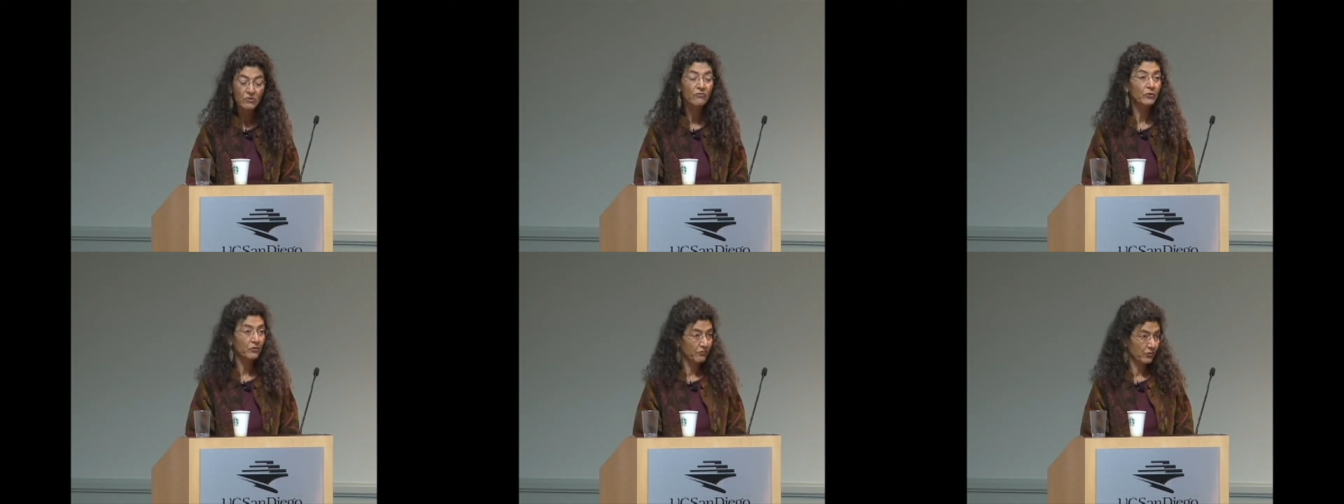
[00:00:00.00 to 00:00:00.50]

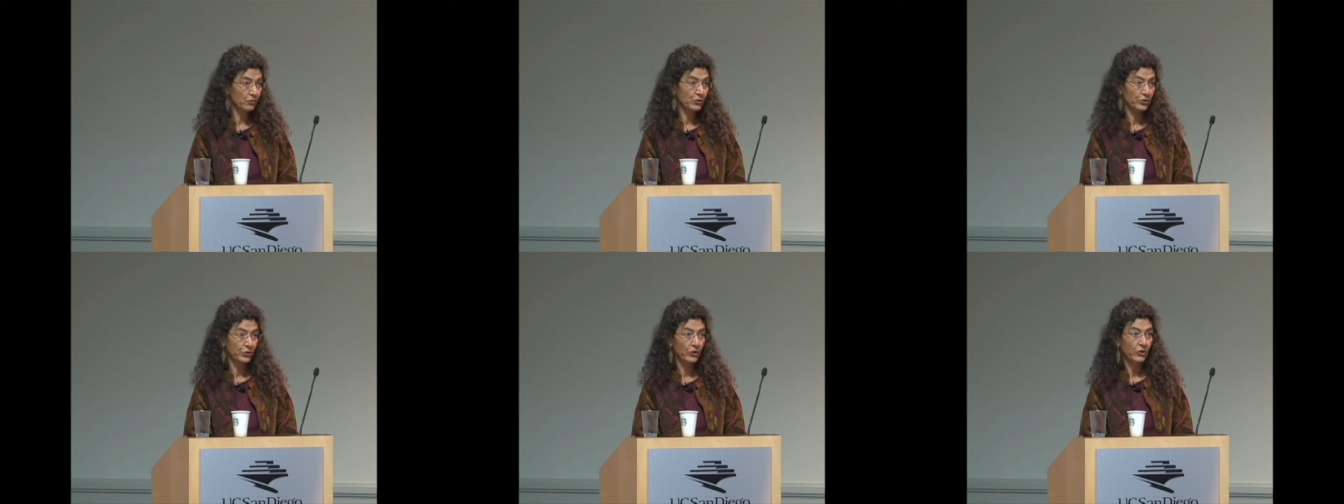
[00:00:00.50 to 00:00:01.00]
for the
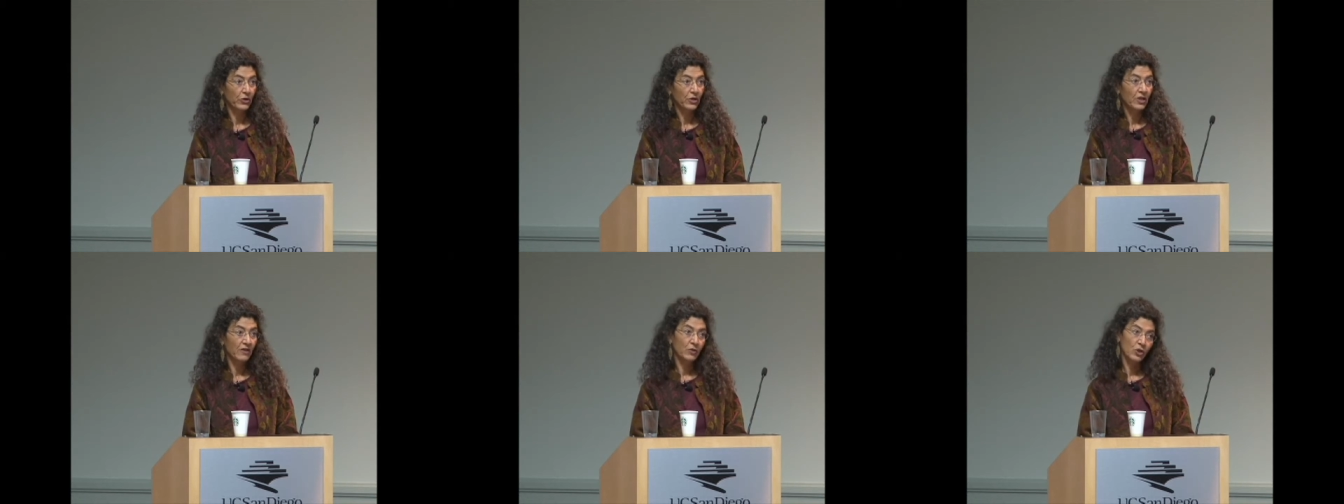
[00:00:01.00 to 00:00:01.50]
future
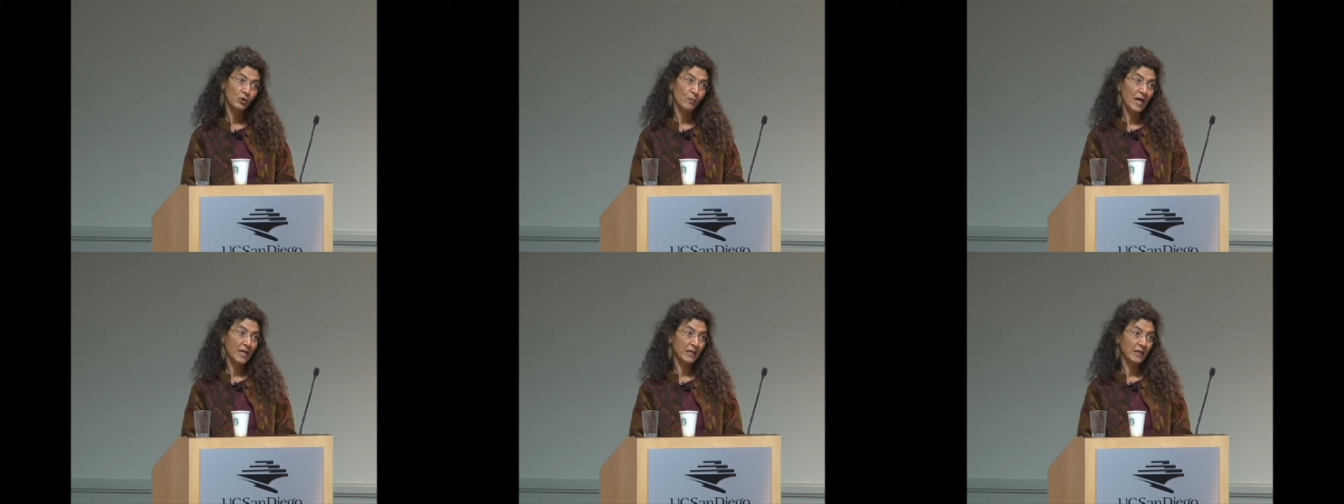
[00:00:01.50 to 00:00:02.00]
of the
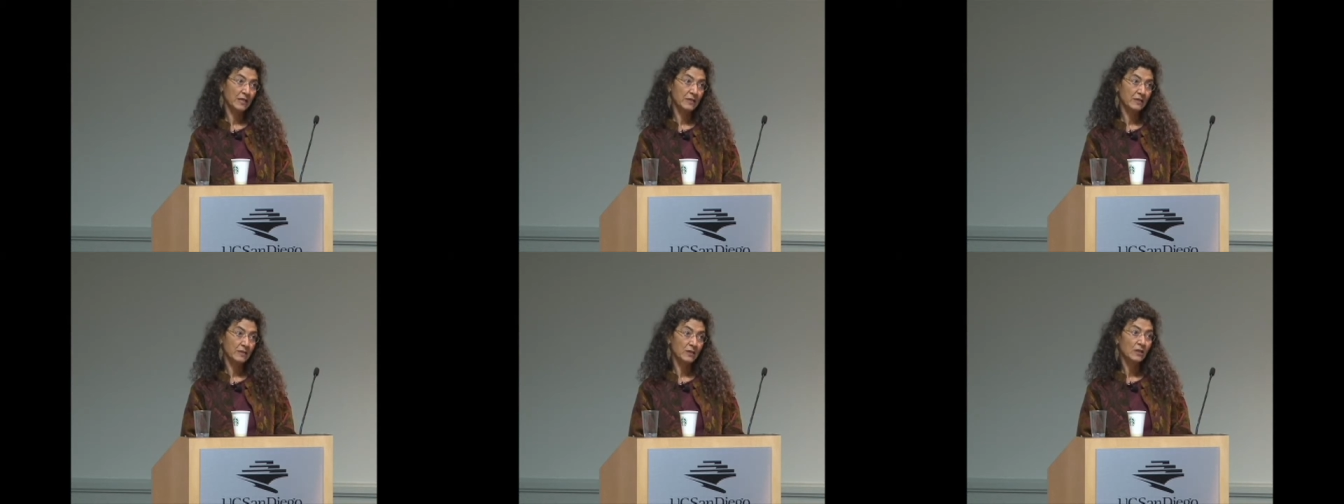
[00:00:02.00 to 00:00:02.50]

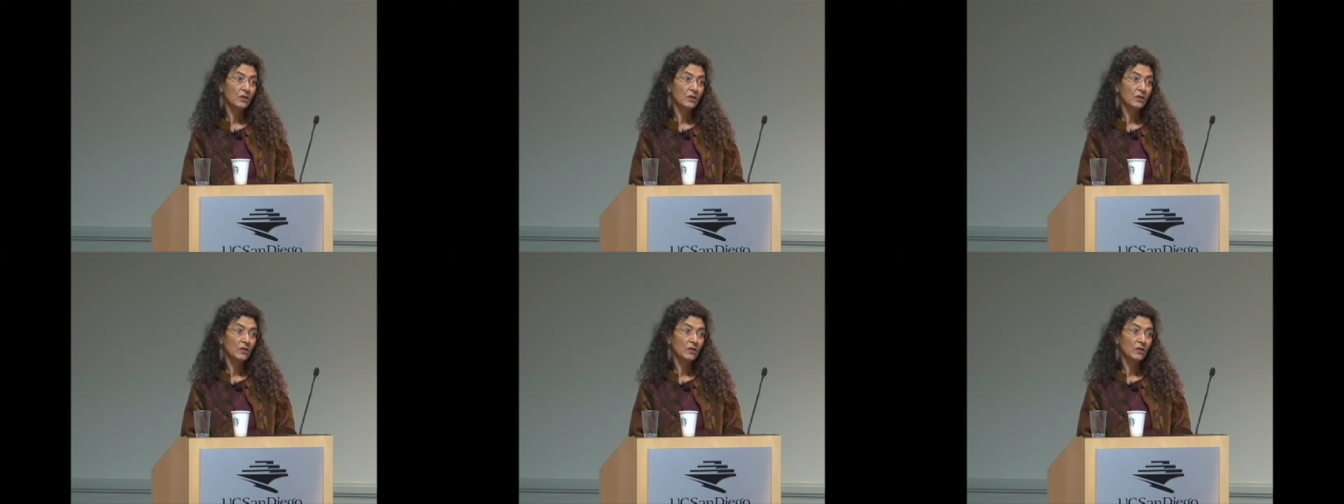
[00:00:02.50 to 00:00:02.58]
humanities.